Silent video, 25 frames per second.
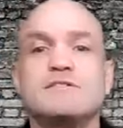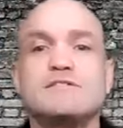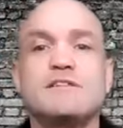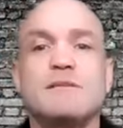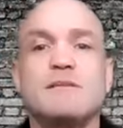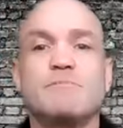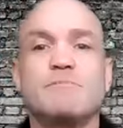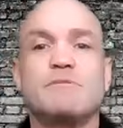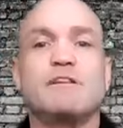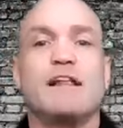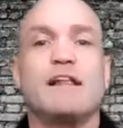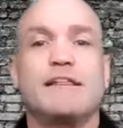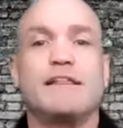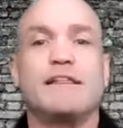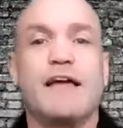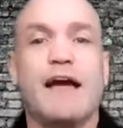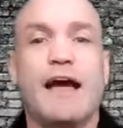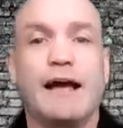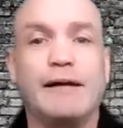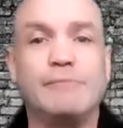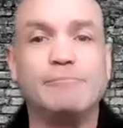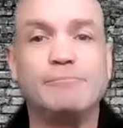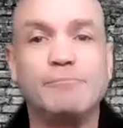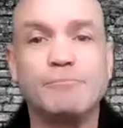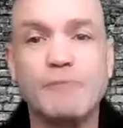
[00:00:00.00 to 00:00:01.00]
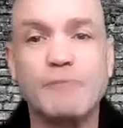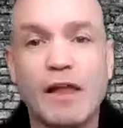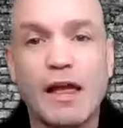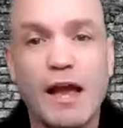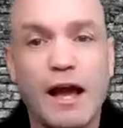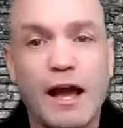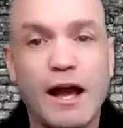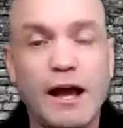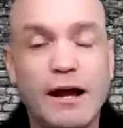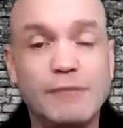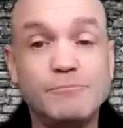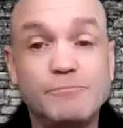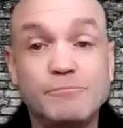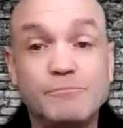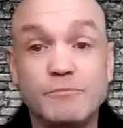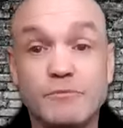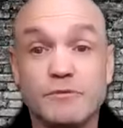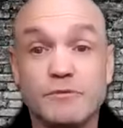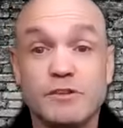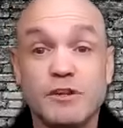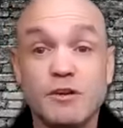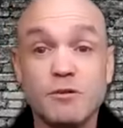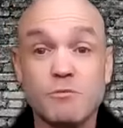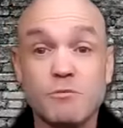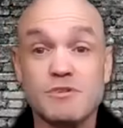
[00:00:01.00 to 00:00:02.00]
something like that.
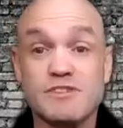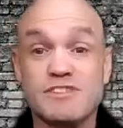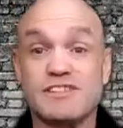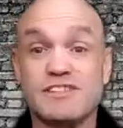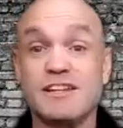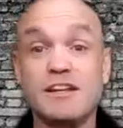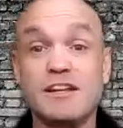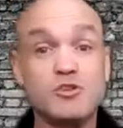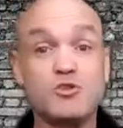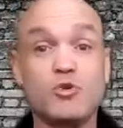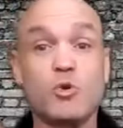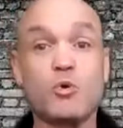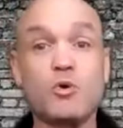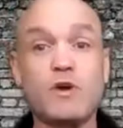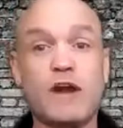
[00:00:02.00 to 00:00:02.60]
Send